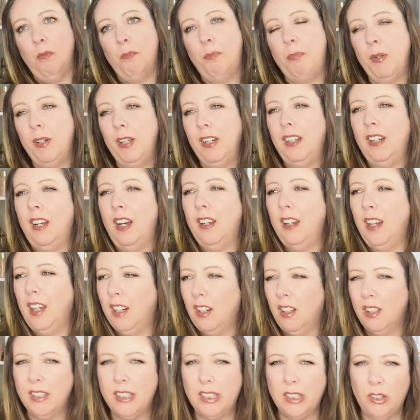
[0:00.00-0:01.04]
But it got
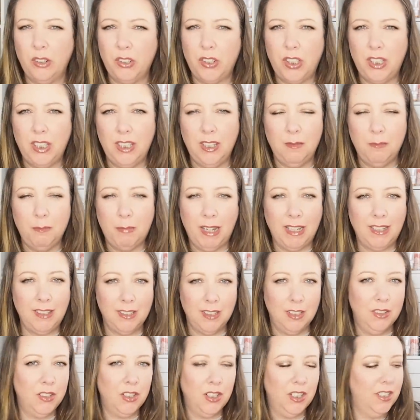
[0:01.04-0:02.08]
like all scutchy and
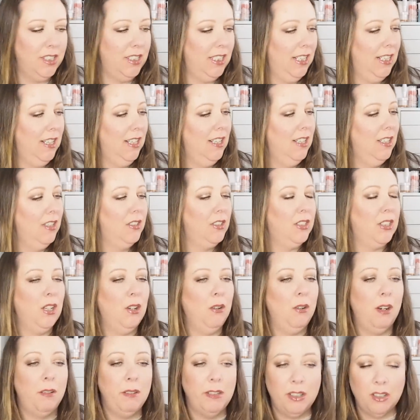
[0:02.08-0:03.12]
bent and dirty.
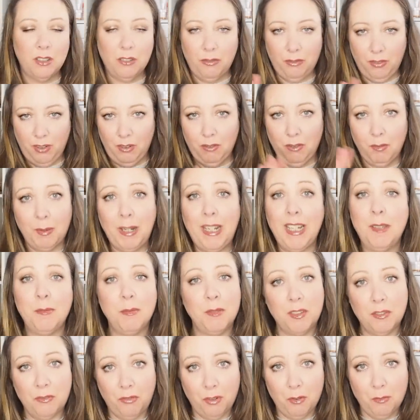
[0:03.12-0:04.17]
So I was looking for a
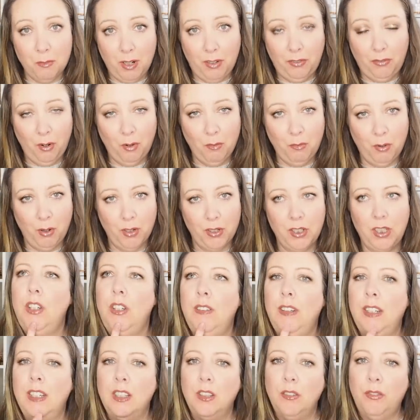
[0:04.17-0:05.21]
replacement for my foam board. You
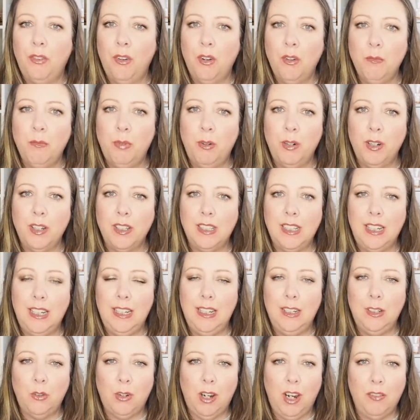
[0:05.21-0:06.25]
can get the foam board
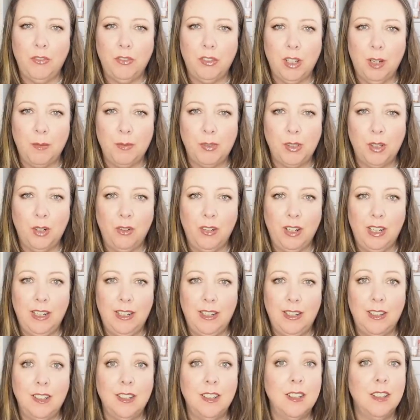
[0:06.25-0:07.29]
in craft shops or
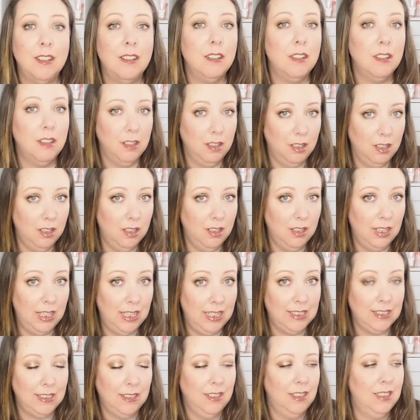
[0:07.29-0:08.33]
in
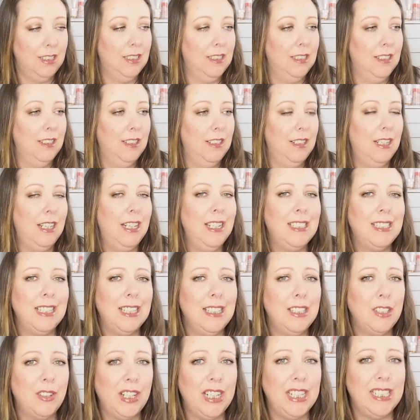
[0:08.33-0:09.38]
Eason's.
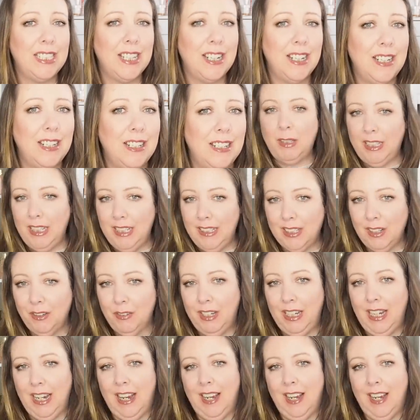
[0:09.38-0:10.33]
Eason's or Eason? These are really